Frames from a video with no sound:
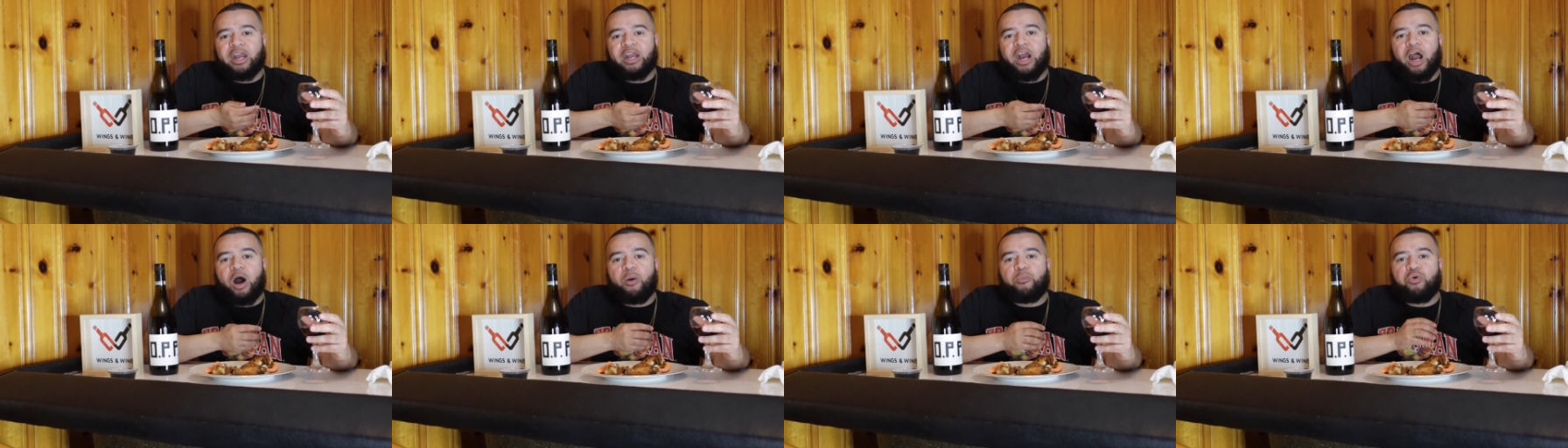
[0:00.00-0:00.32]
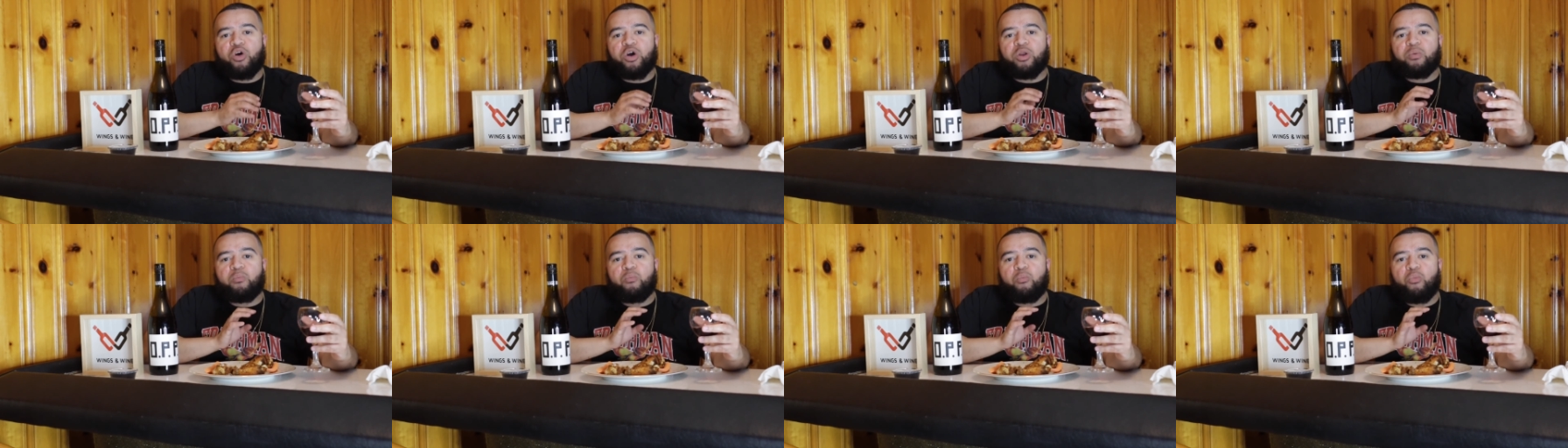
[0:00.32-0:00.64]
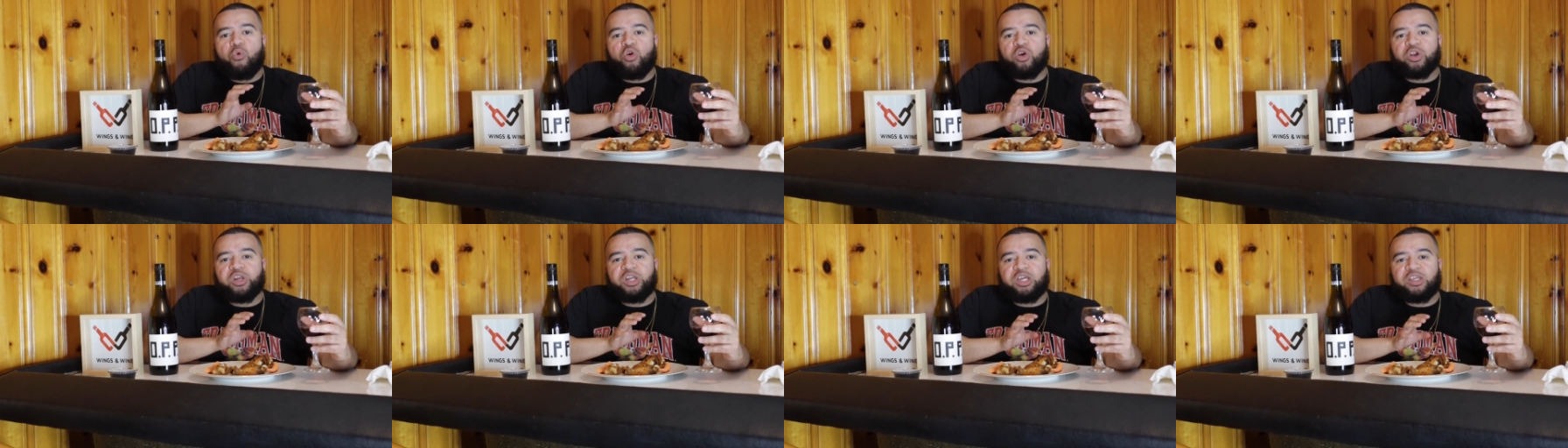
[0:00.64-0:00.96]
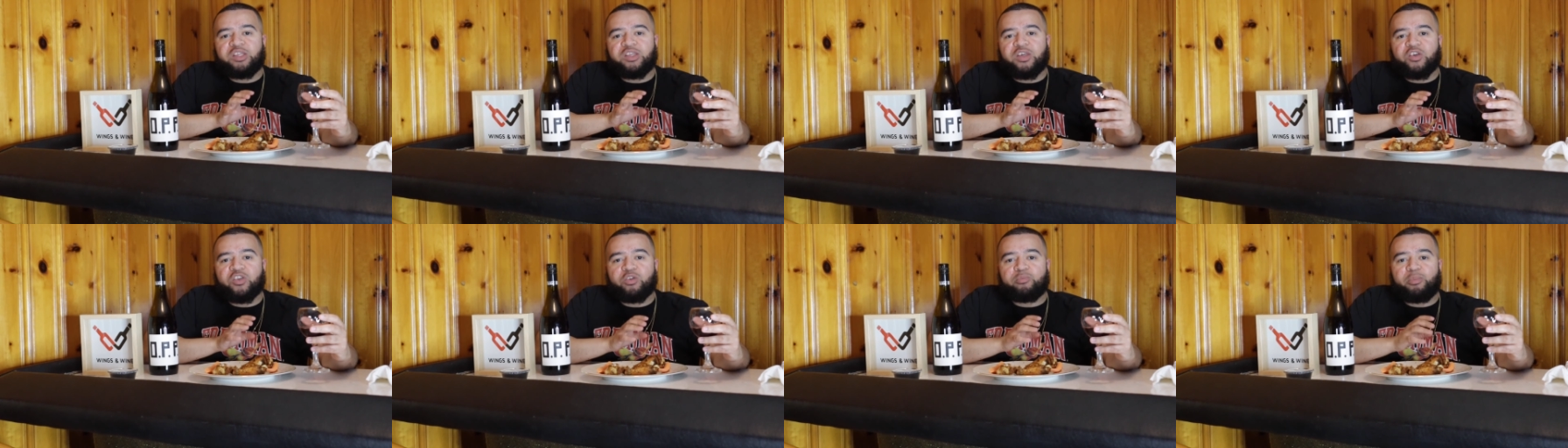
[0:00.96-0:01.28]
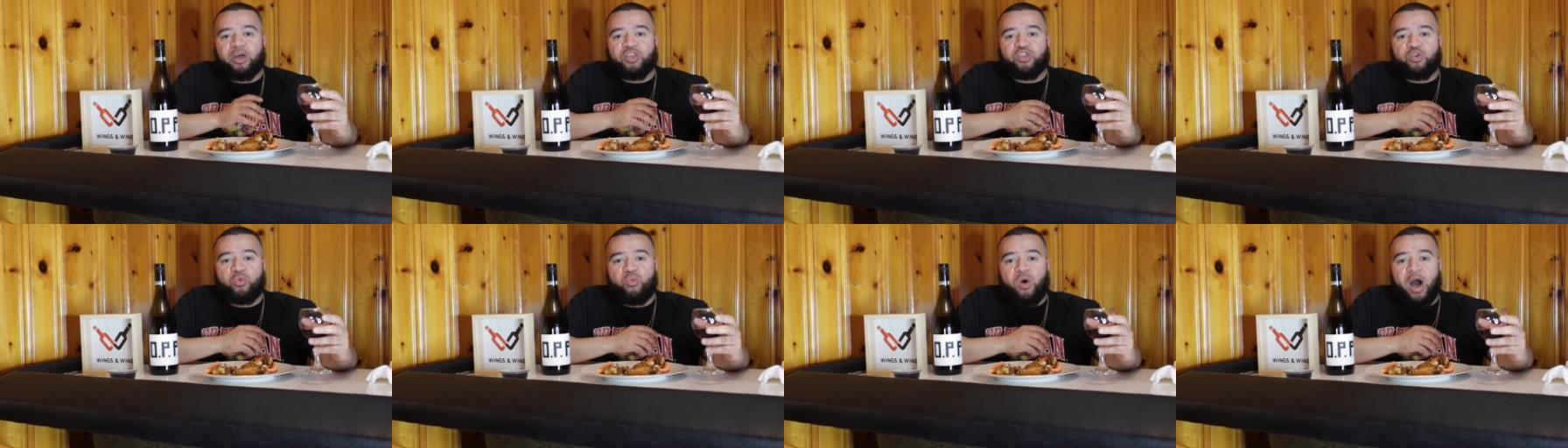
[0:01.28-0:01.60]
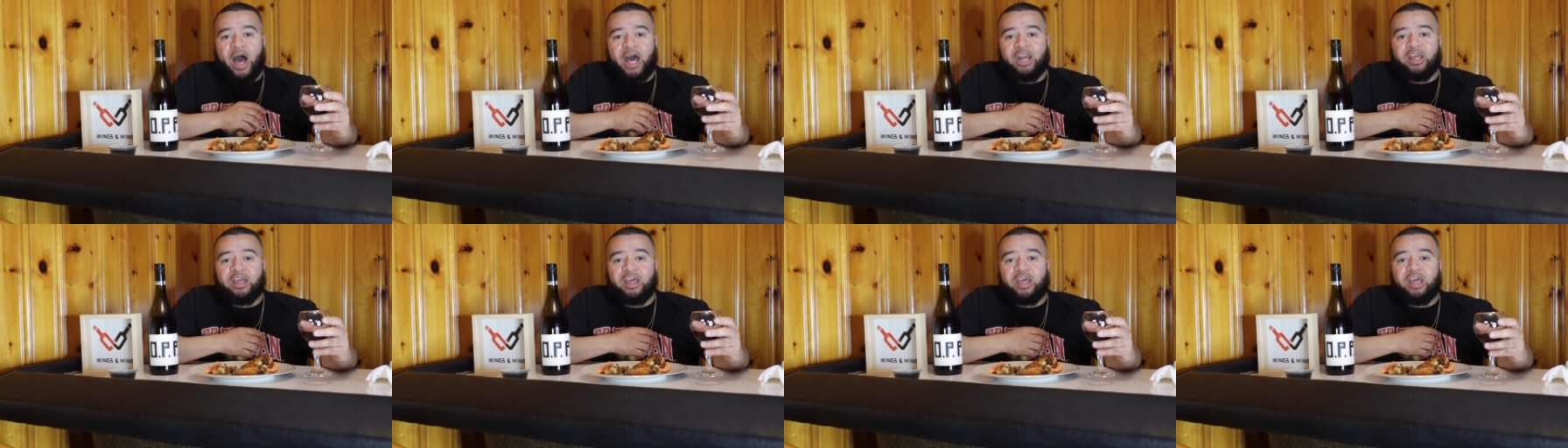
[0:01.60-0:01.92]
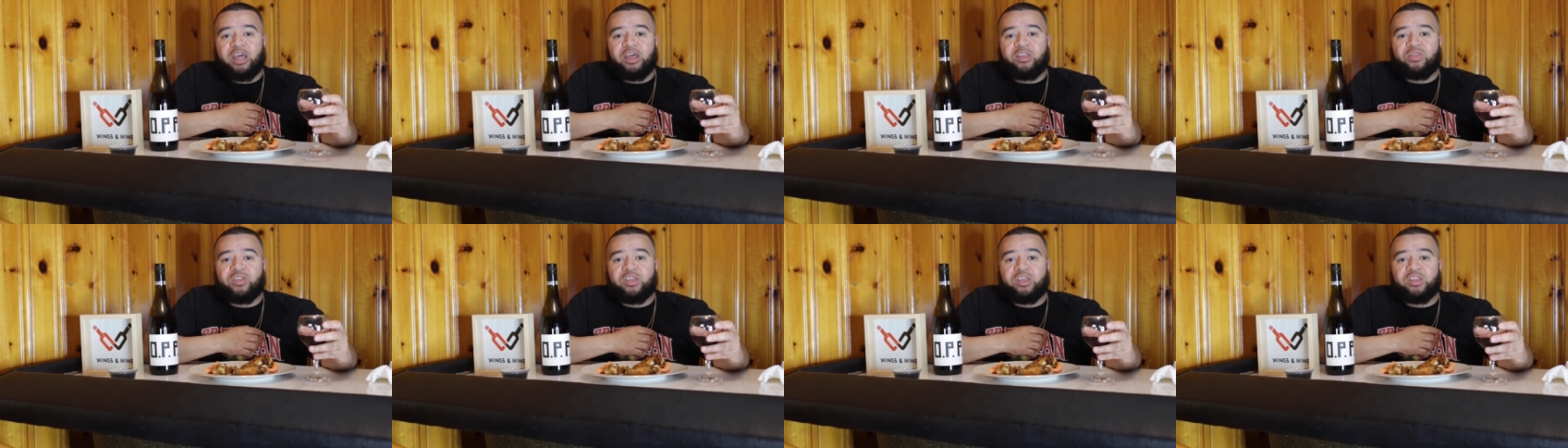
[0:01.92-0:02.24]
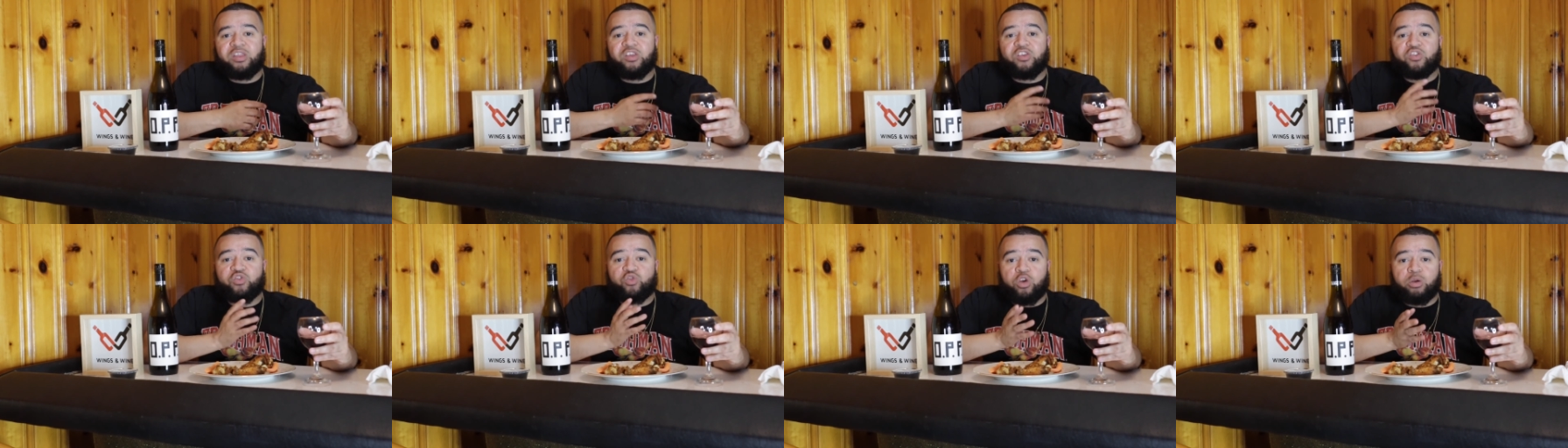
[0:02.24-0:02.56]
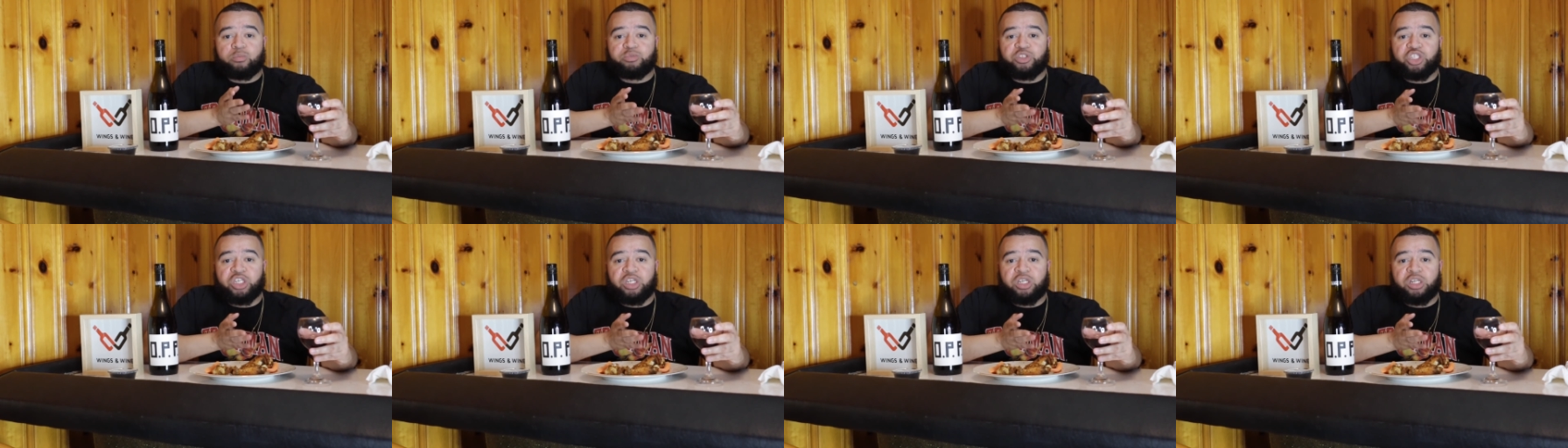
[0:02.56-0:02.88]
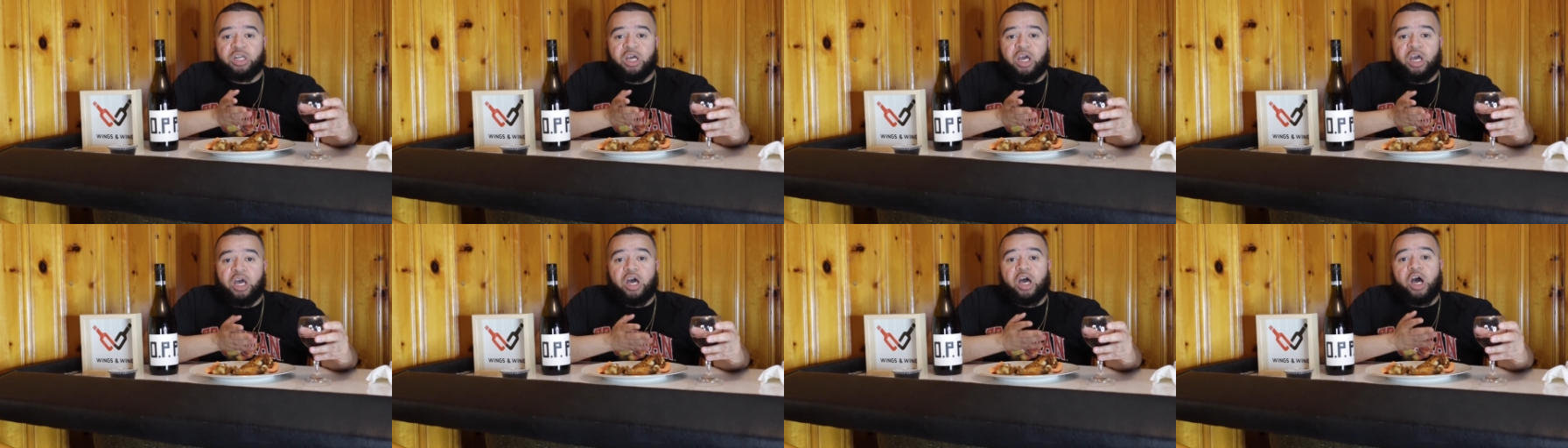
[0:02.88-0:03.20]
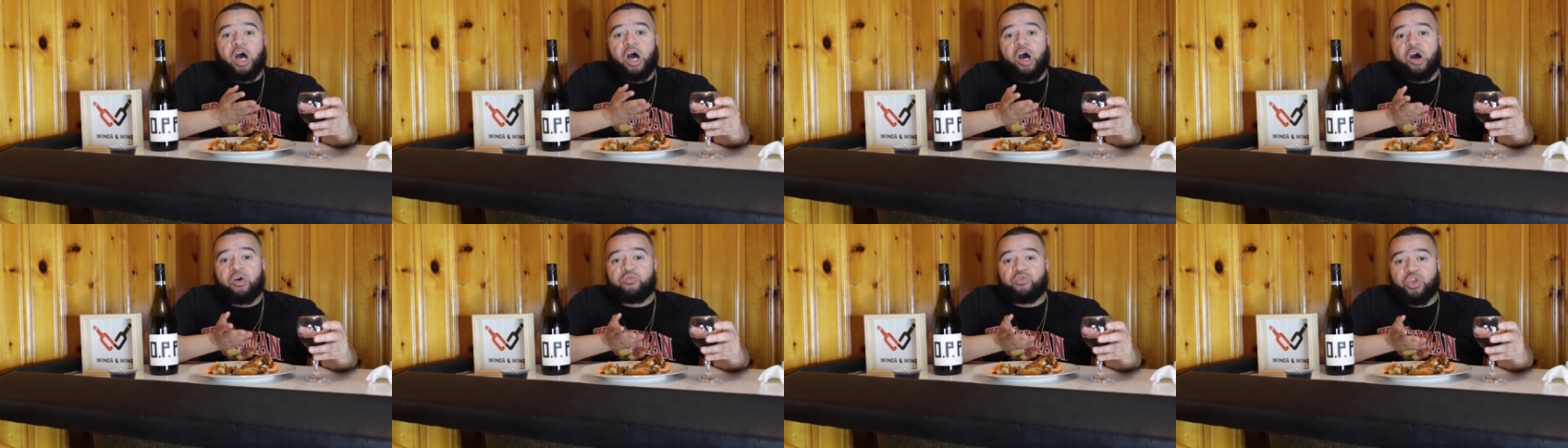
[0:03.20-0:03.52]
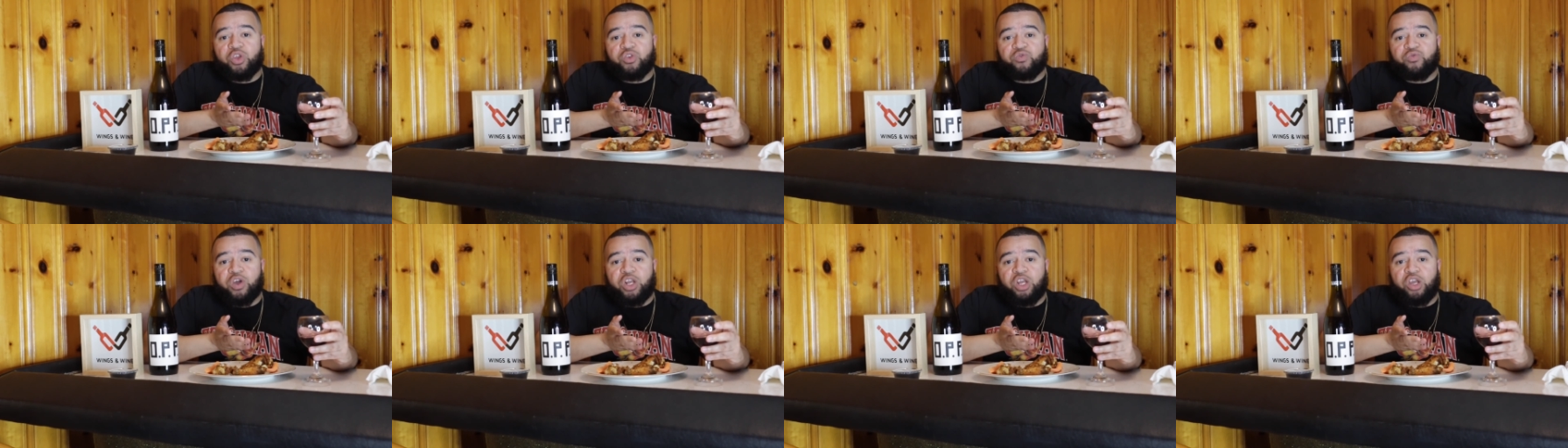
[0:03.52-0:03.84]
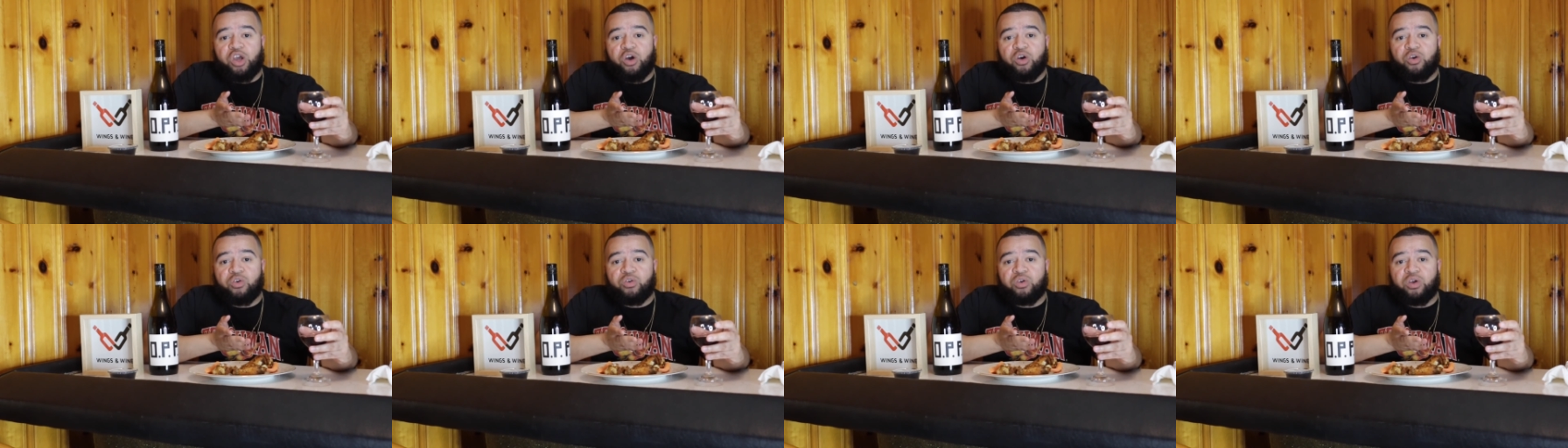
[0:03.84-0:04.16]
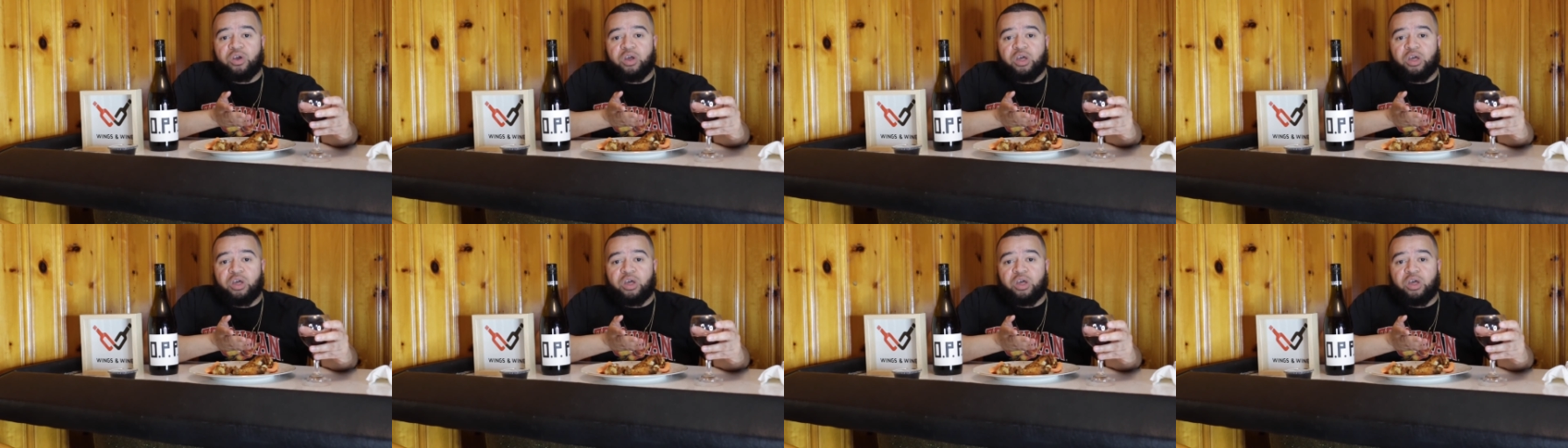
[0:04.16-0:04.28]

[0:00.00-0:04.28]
and I'll put more details about the wine in the description of this video.